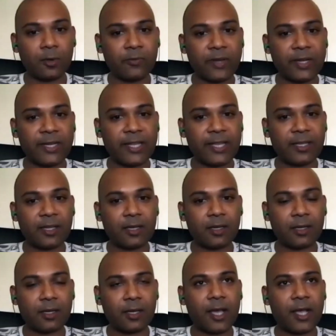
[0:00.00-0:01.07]
Fintech
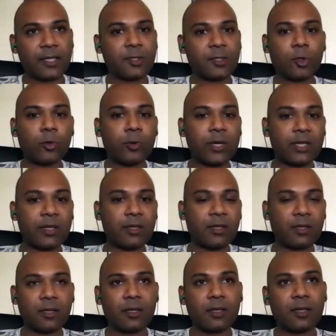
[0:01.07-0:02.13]
has to do with,
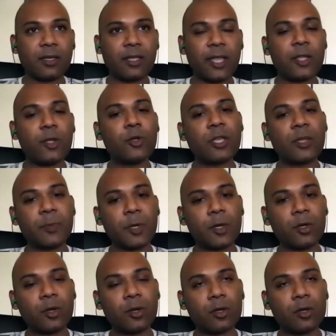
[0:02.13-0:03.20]
can you keep your